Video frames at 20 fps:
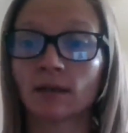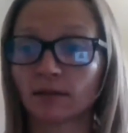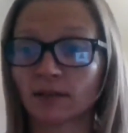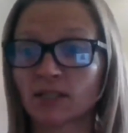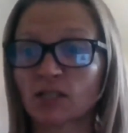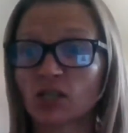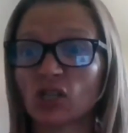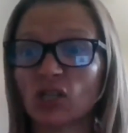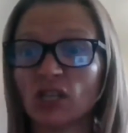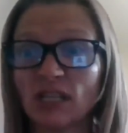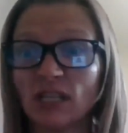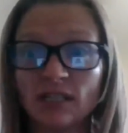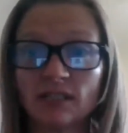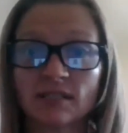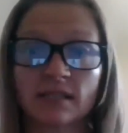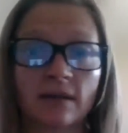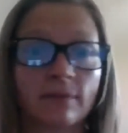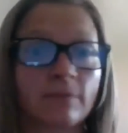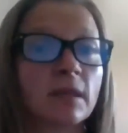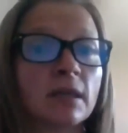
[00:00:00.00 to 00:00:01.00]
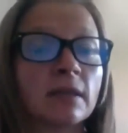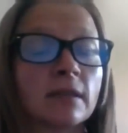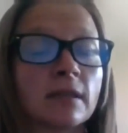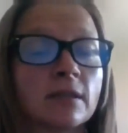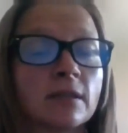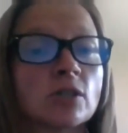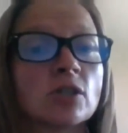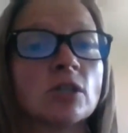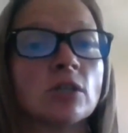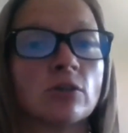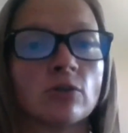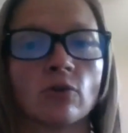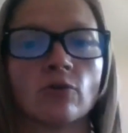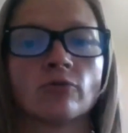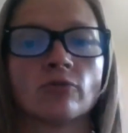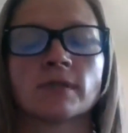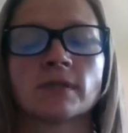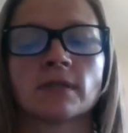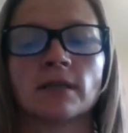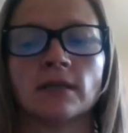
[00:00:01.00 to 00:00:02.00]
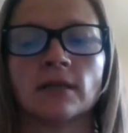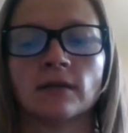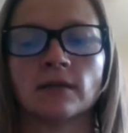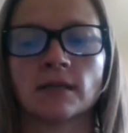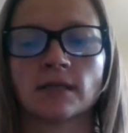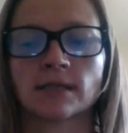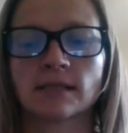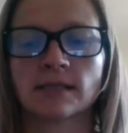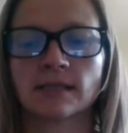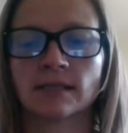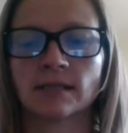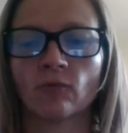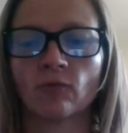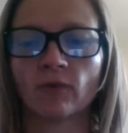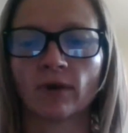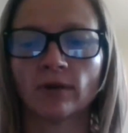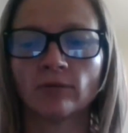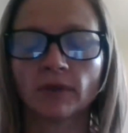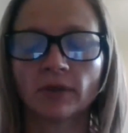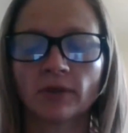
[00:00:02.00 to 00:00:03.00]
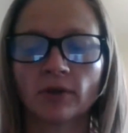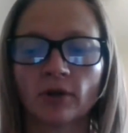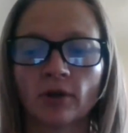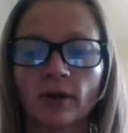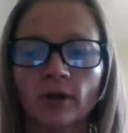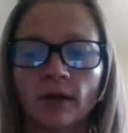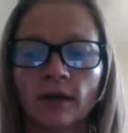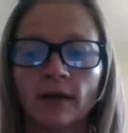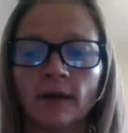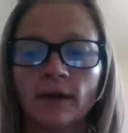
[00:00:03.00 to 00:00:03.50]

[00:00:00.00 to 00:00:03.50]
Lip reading: unless she eats something that she knows it doesn't sit well with her.